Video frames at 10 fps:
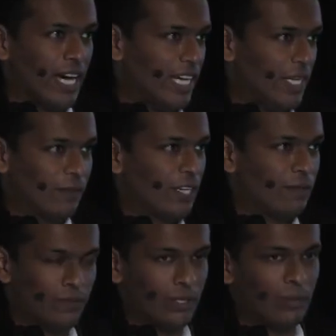I've
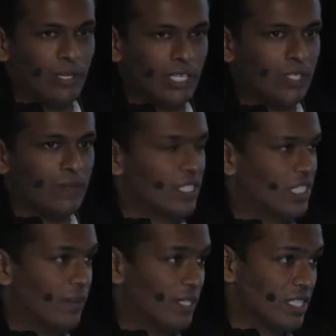come from a
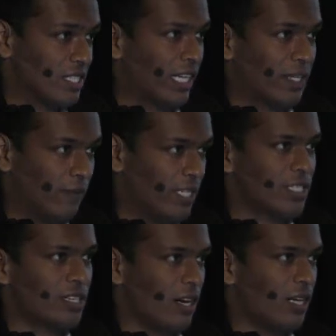university which has like a very
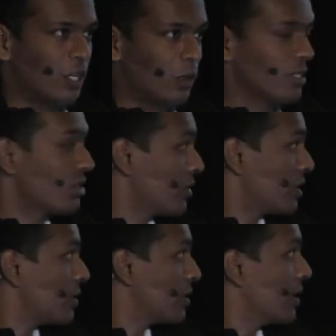strong open
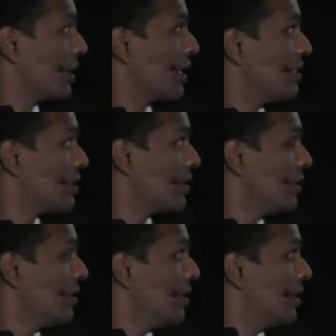source
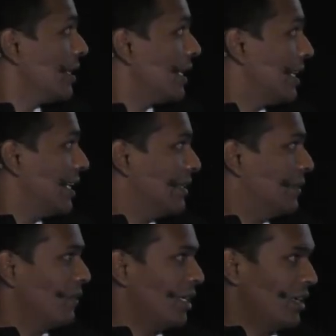culture, and
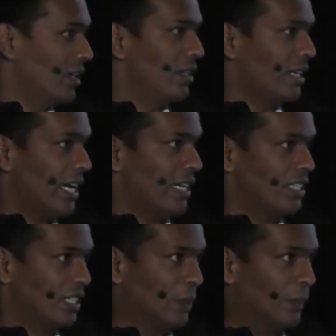we are
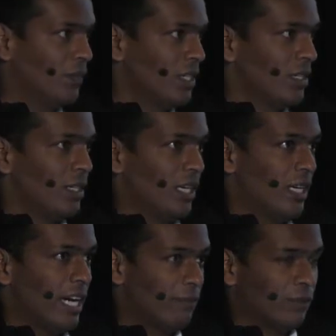at
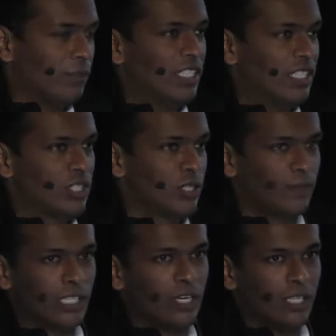I'm from the Indian Institute
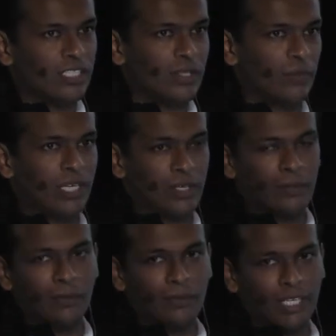of Technology,
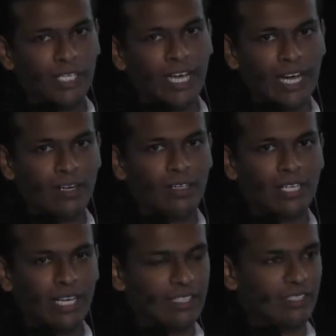where we are
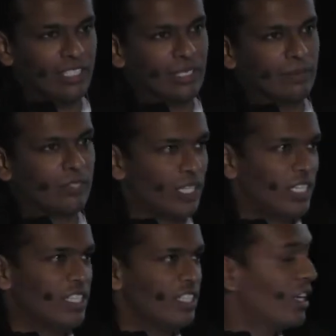at
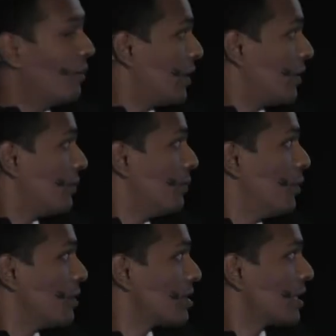third in the number of
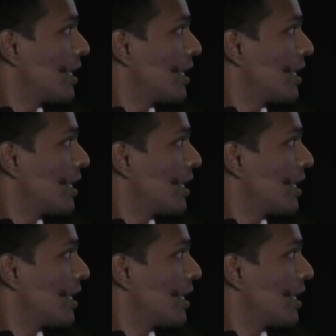most